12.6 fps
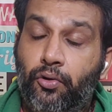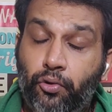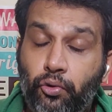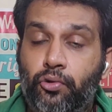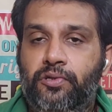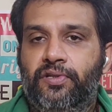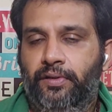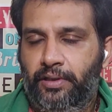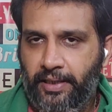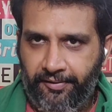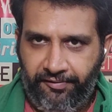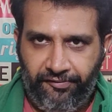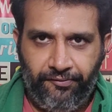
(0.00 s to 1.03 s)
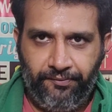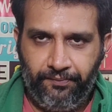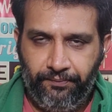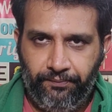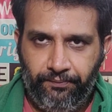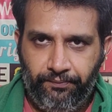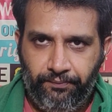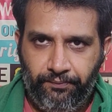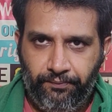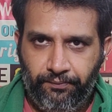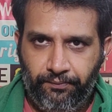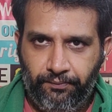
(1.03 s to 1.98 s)
goals in life.
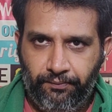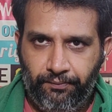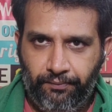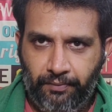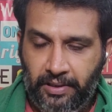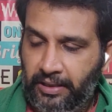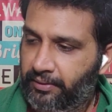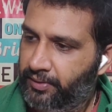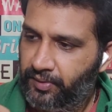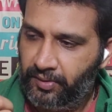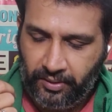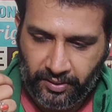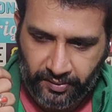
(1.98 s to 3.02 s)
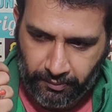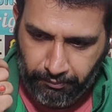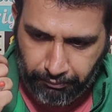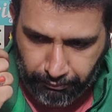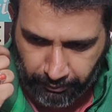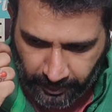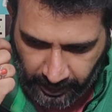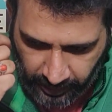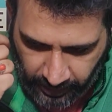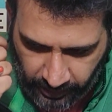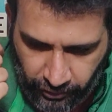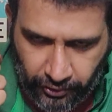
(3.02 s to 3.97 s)
Like there's a
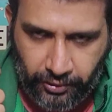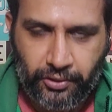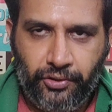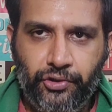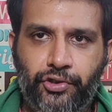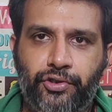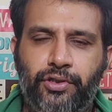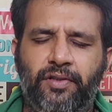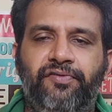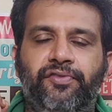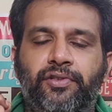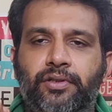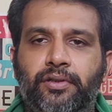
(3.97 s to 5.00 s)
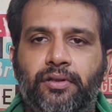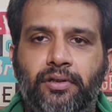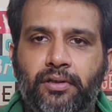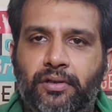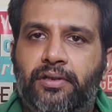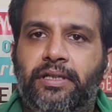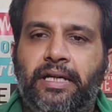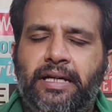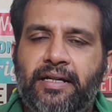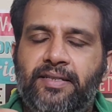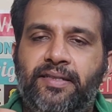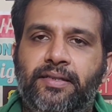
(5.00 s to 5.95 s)
major shift that
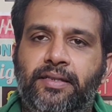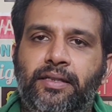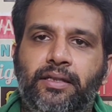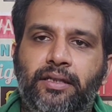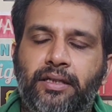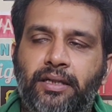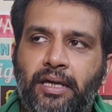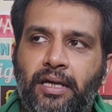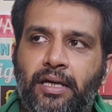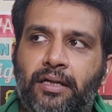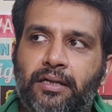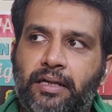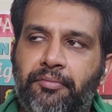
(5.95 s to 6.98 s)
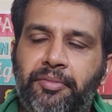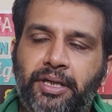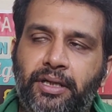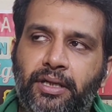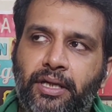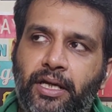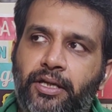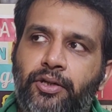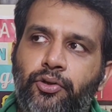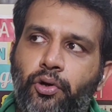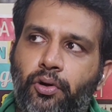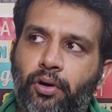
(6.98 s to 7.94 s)
I see coming in
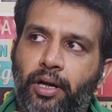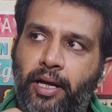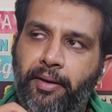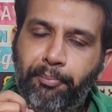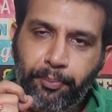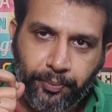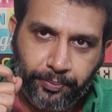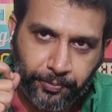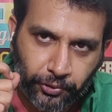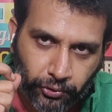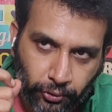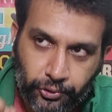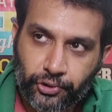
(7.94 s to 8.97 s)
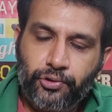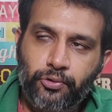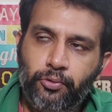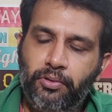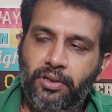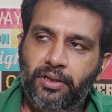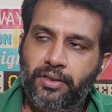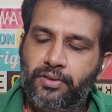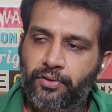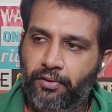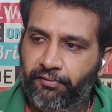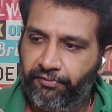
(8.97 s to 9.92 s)
your approach
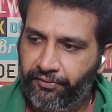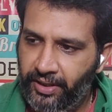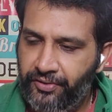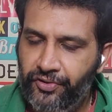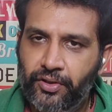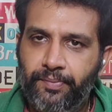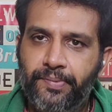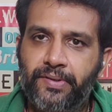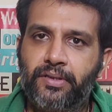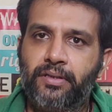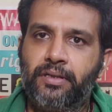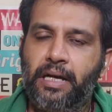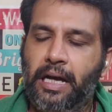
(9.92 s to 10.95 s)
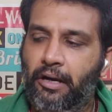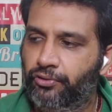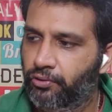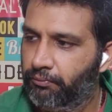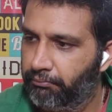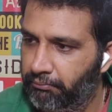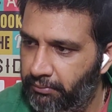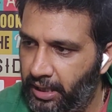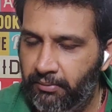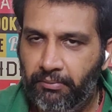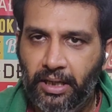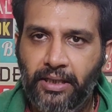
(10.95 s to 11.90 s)
towards your friendships, how you
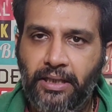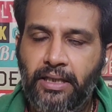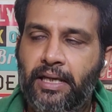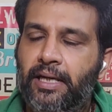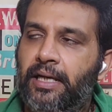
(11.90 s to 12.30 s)
make money,